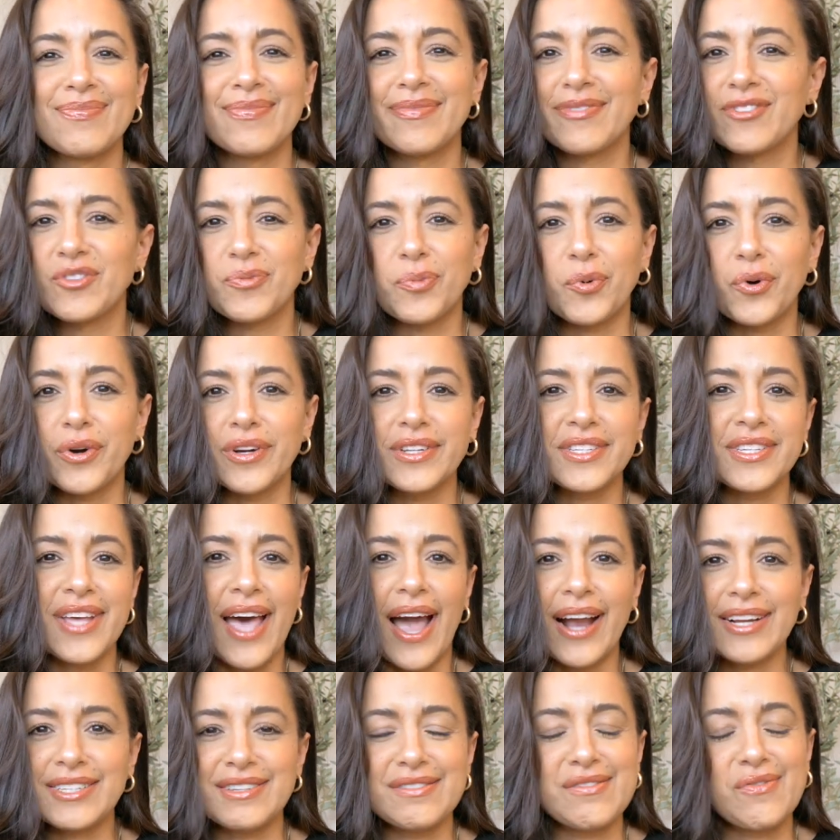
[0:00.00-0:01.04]
sports
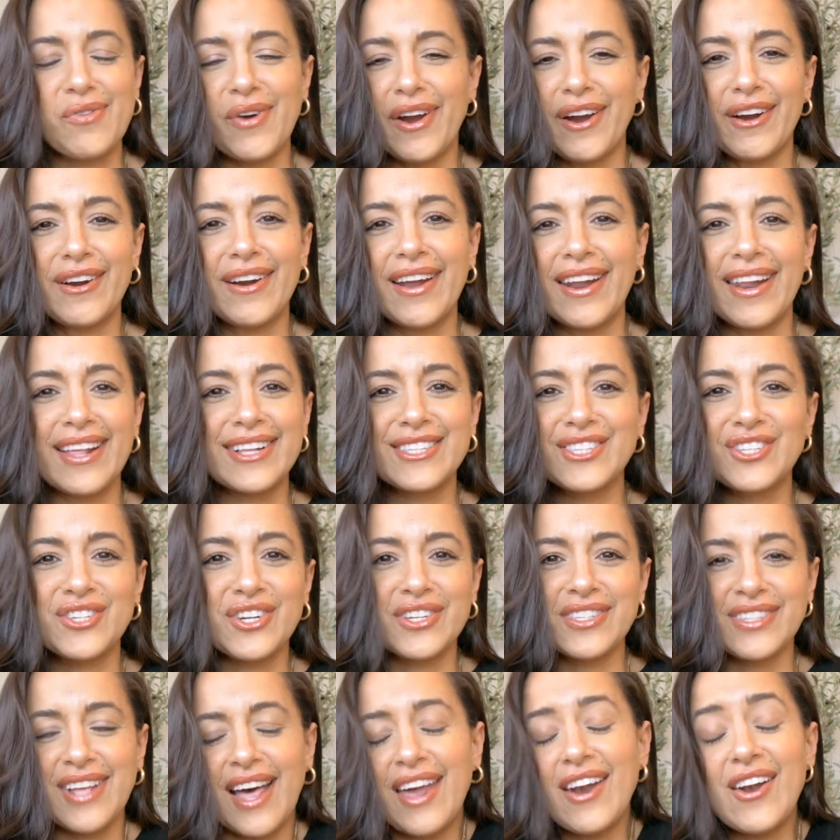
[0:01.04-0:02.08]
activewear and it's
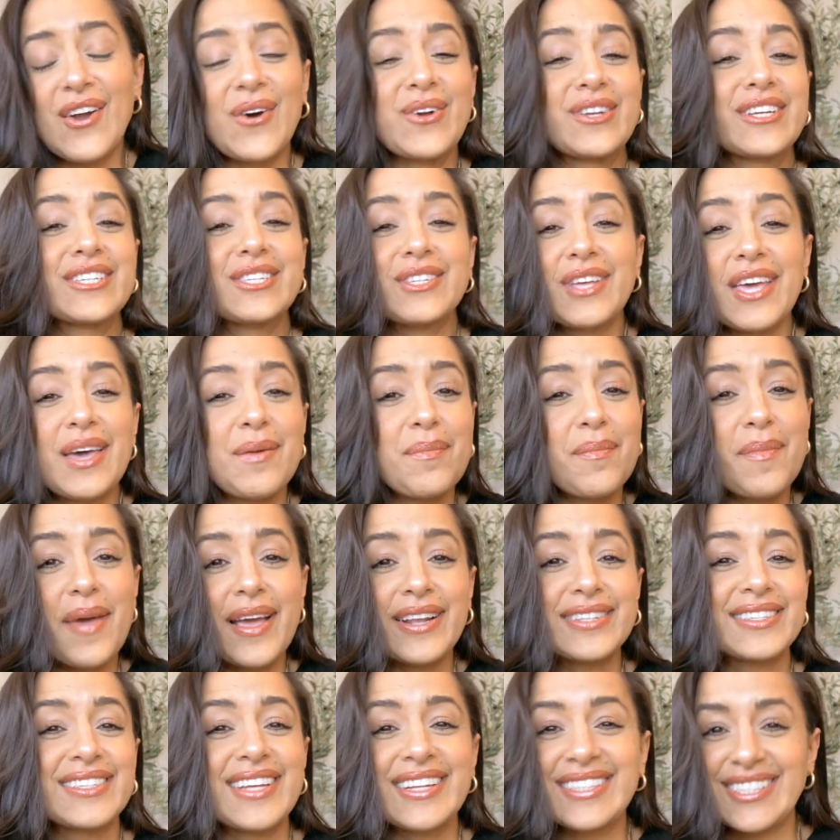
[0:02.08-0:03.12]
just i don't know it just it
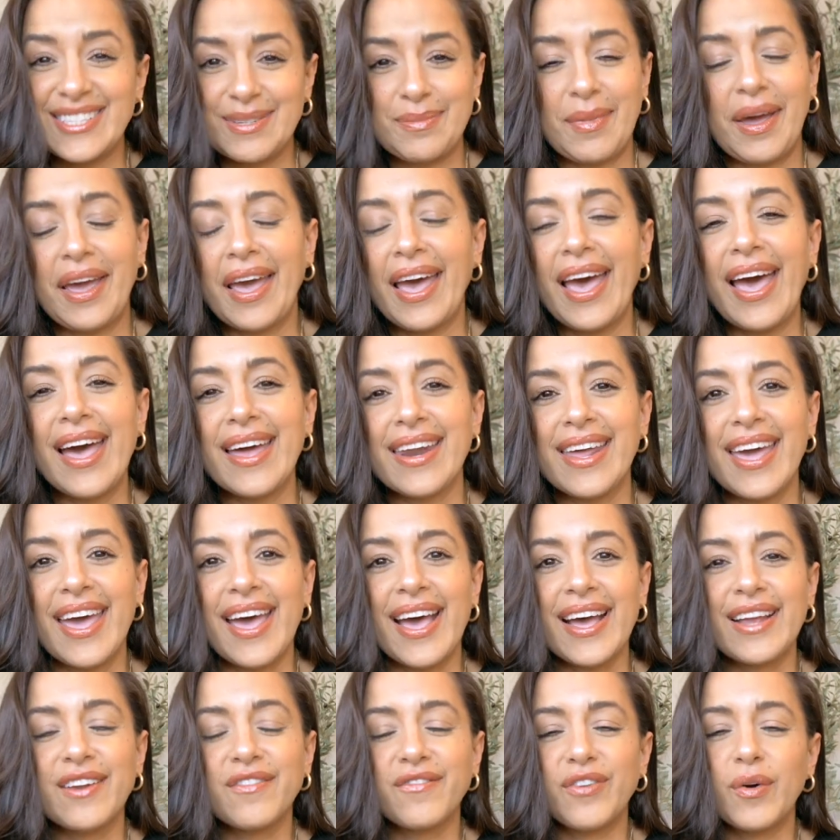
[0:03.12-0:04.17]
made sense in my head
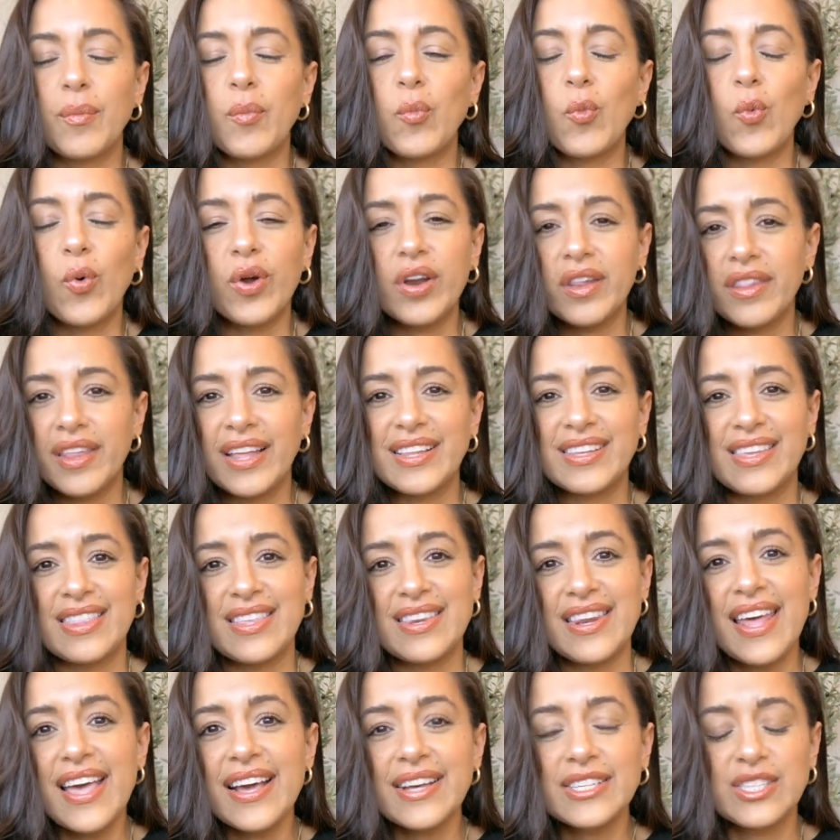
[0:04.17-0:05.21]
and from one thing to
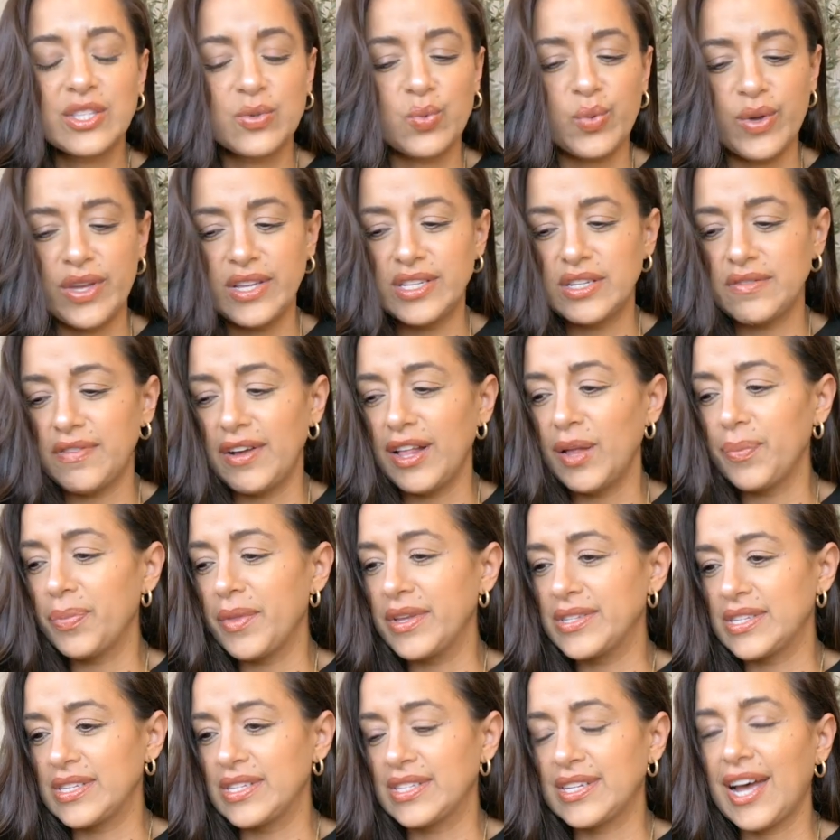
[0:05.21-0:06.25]
the next we developed
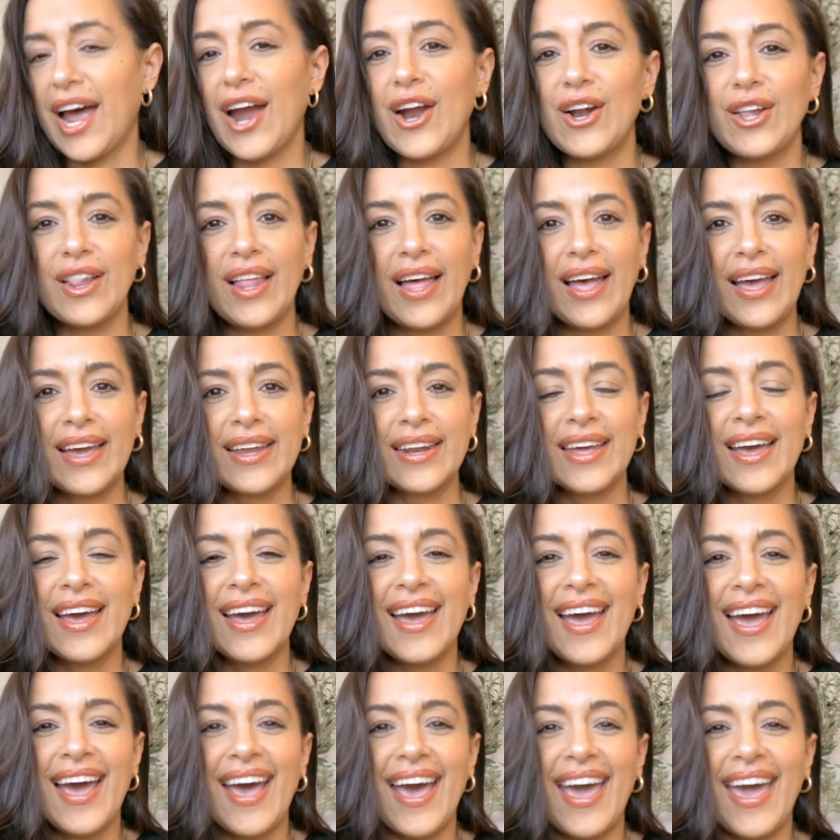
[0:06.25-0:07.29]
this entire line
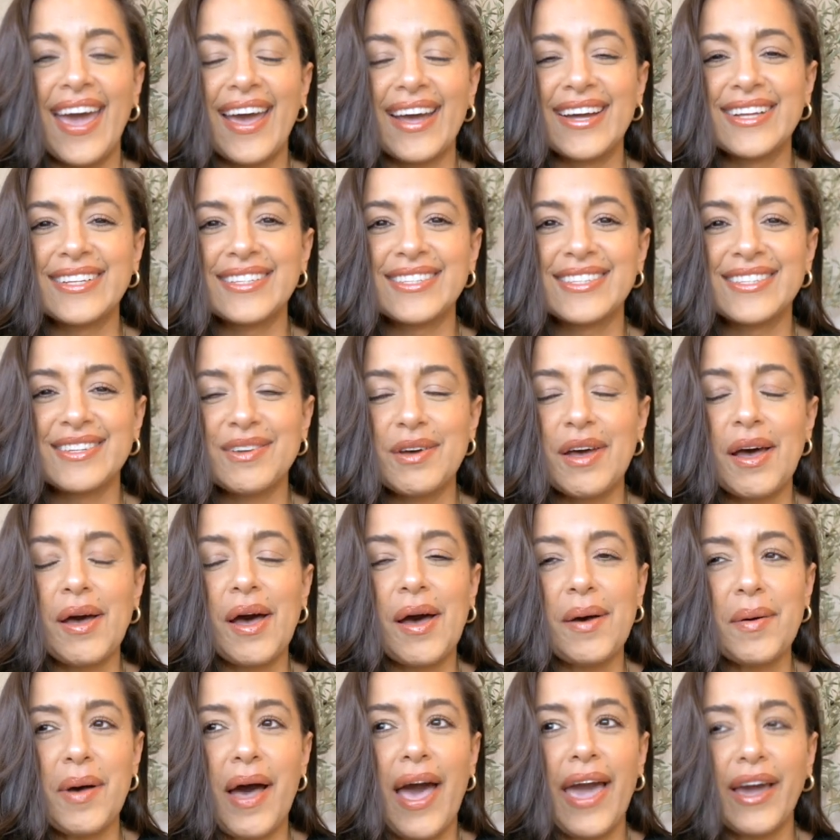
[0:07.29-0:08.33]
and
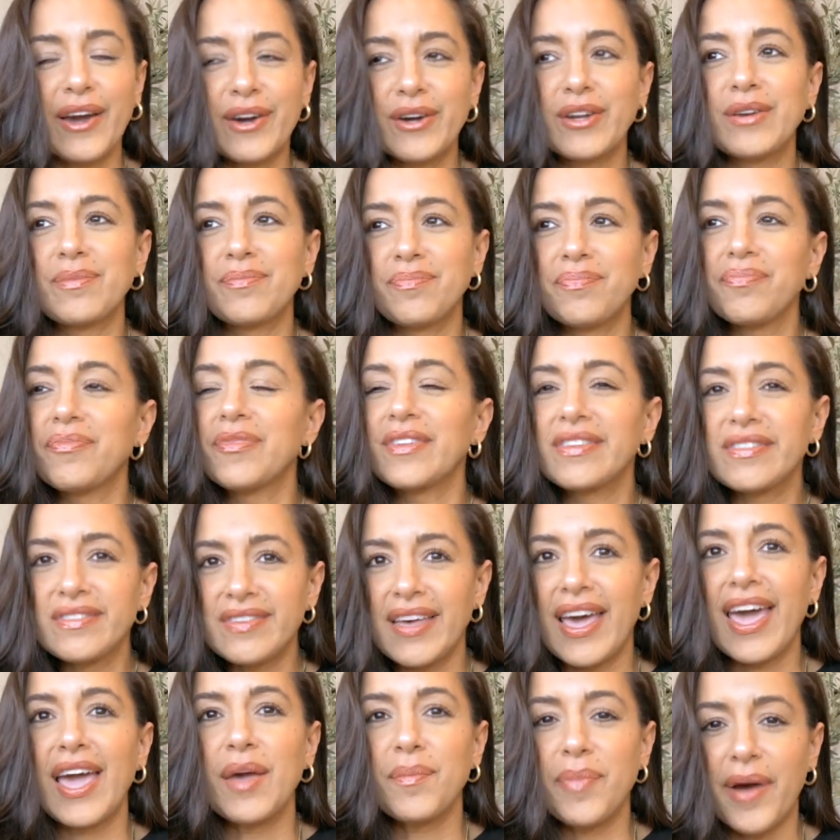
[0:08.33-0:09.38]
i could
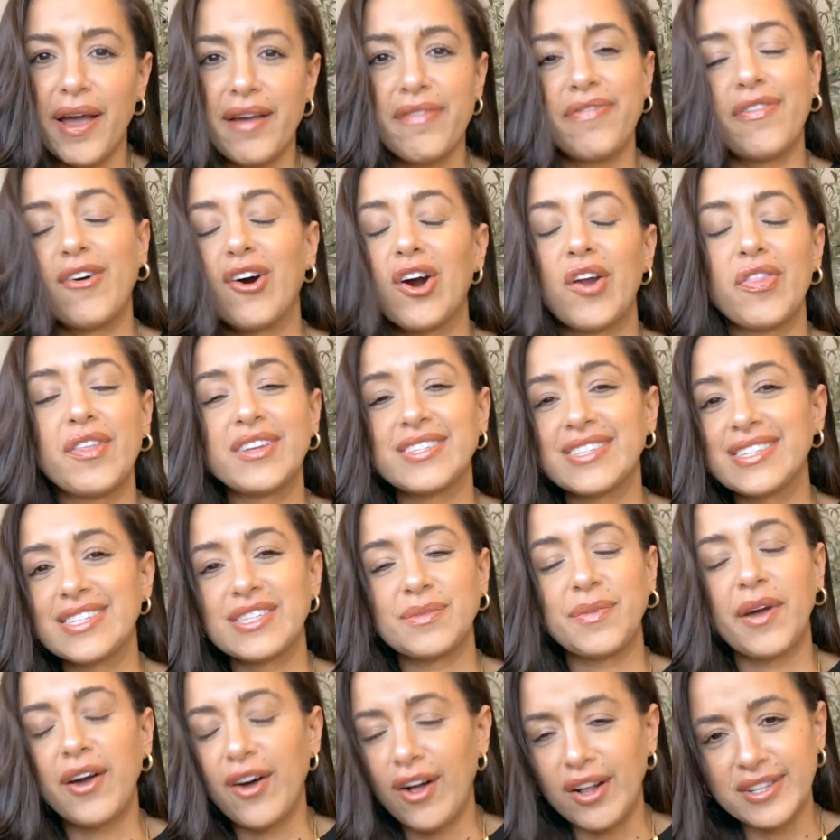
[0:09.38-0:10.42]
say by far this
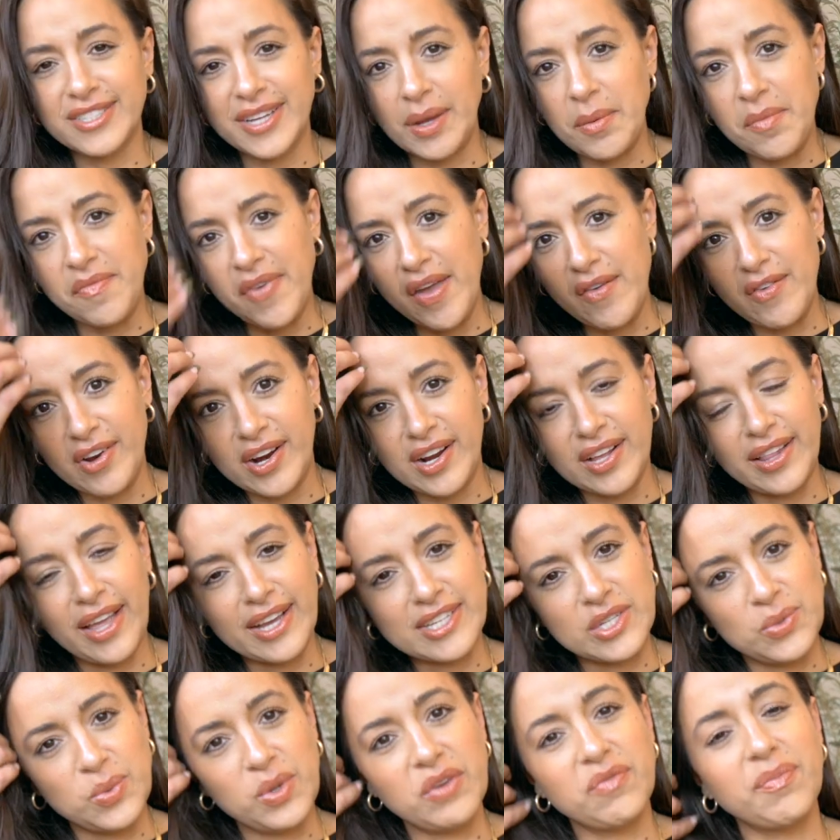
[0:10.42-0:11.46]
is my all-time favorite
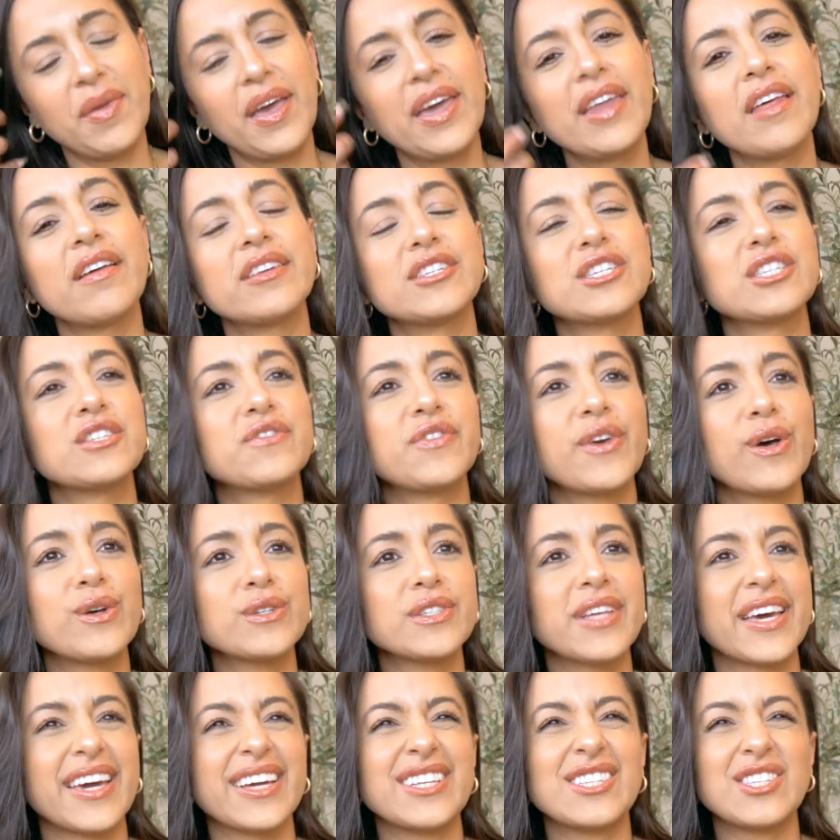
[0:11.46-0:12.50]
collection we've made. It just
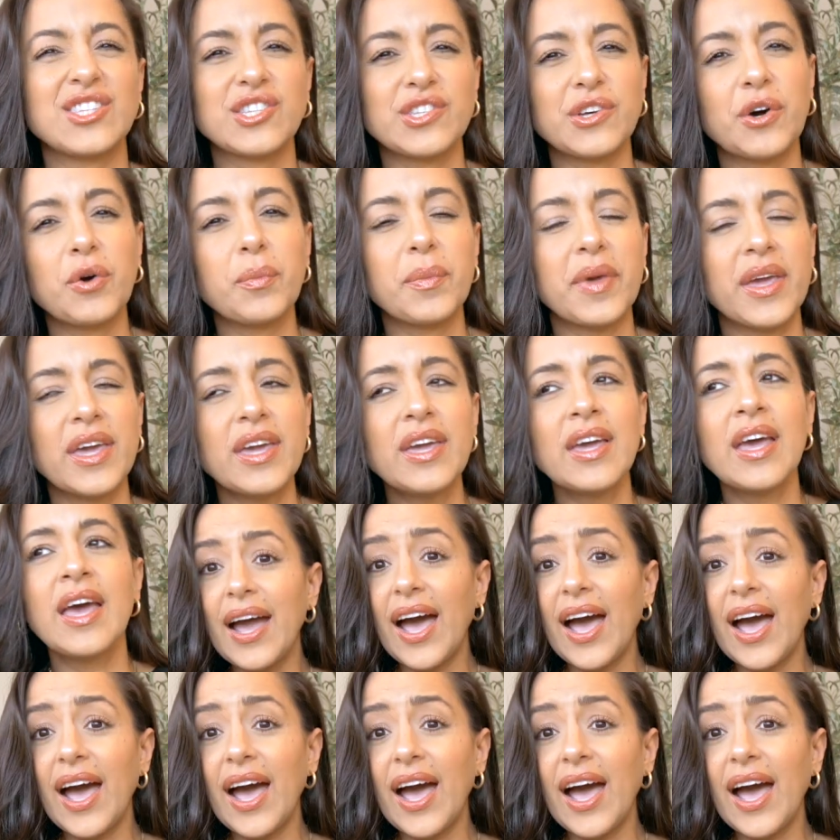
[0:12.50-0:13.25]
feels like it's so me.